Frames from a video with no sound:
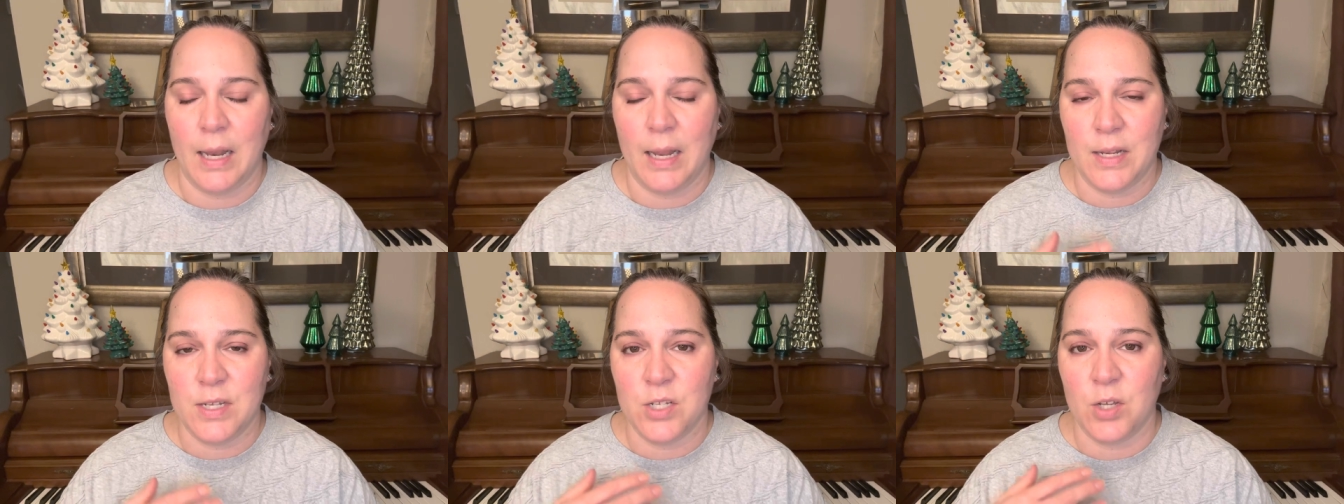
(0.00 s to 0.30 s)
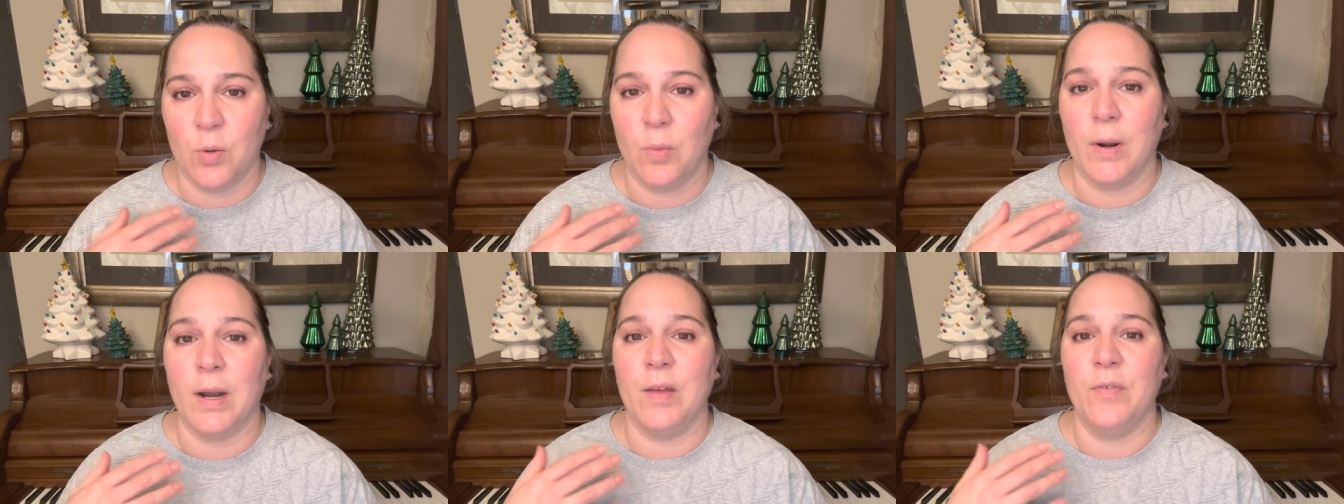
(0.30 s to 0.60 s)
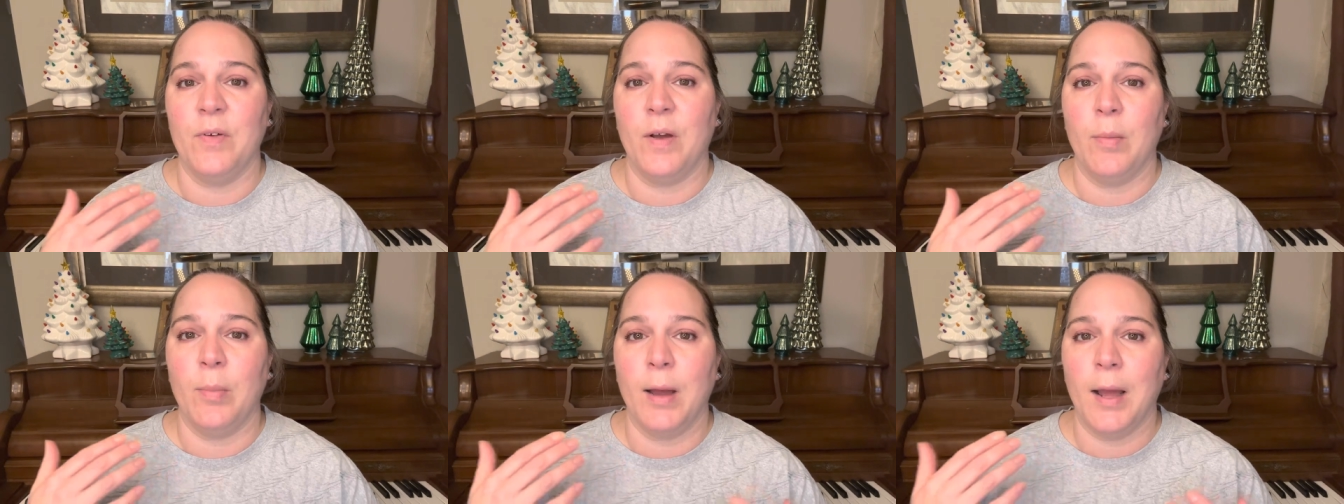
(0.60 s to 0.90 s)
And so when I
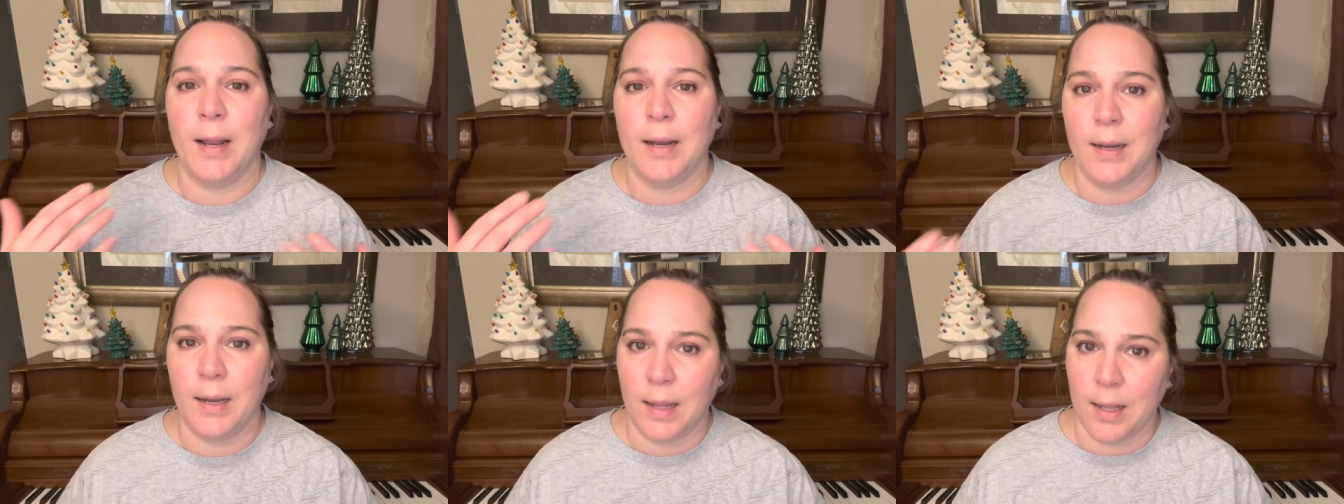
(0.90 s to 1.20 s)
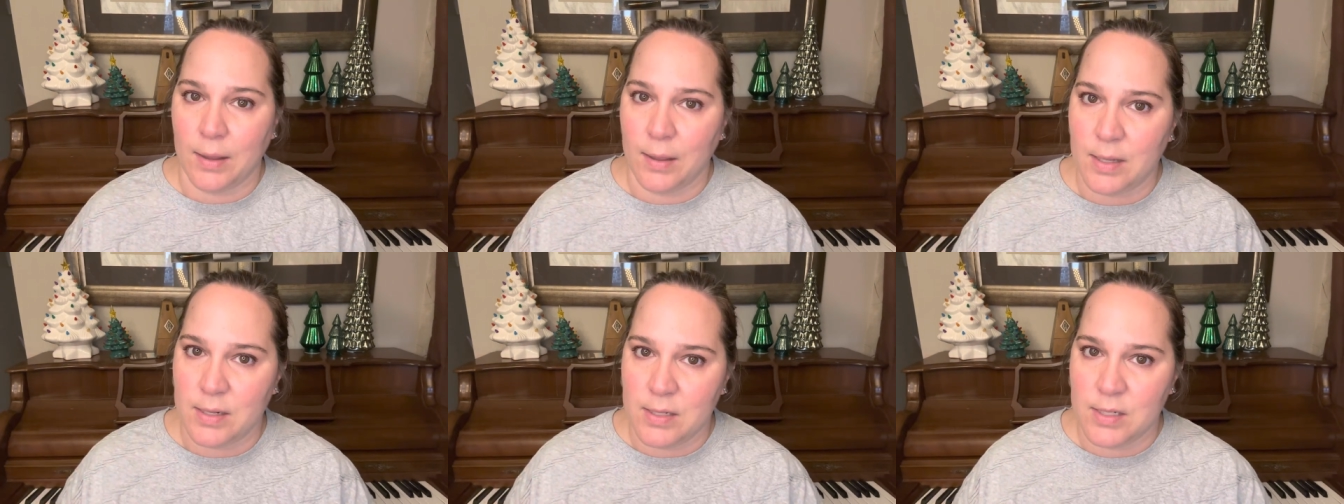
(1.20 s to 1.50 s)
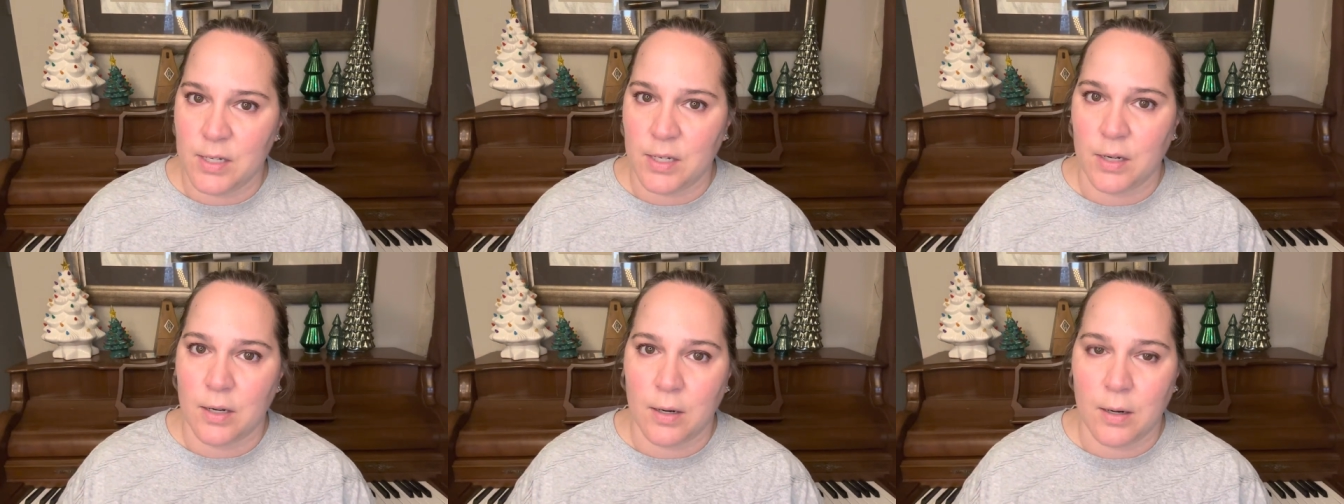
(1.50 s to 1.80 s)
fell behind again
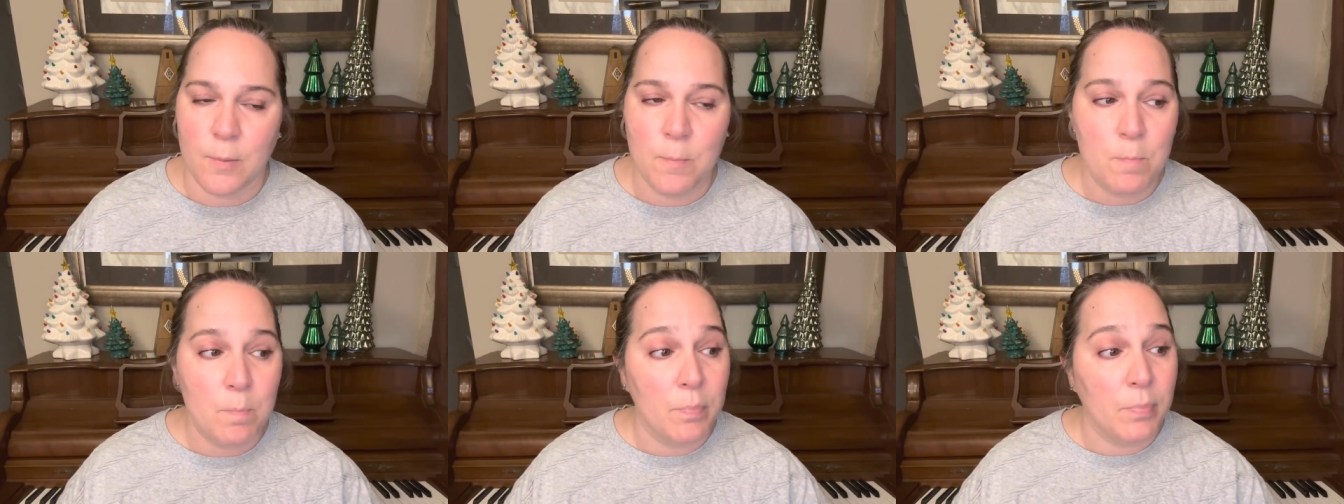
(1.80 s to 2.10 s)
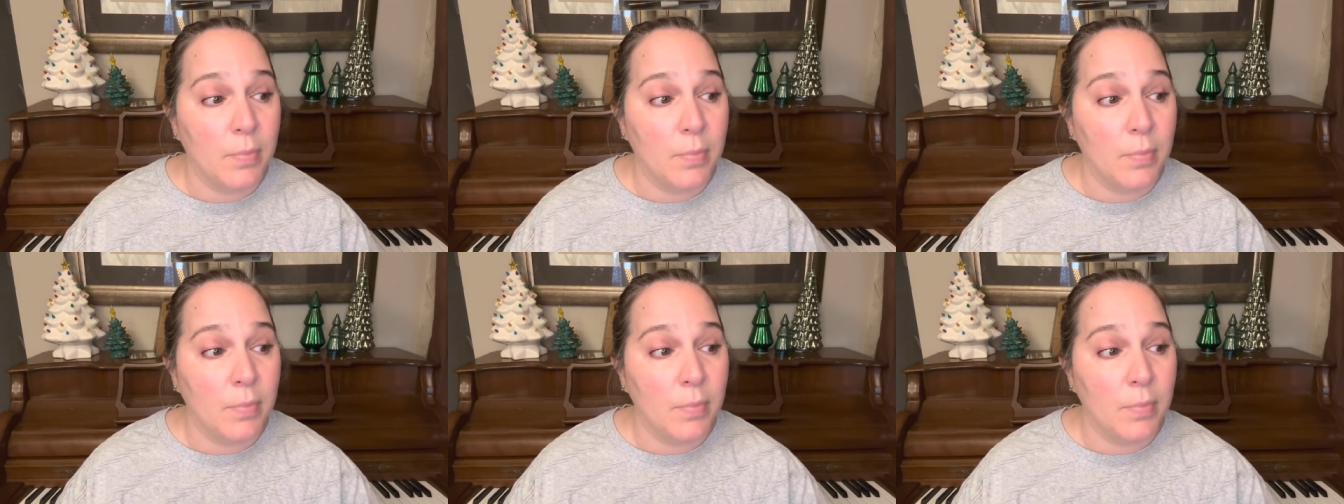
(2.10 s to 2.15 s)
this year,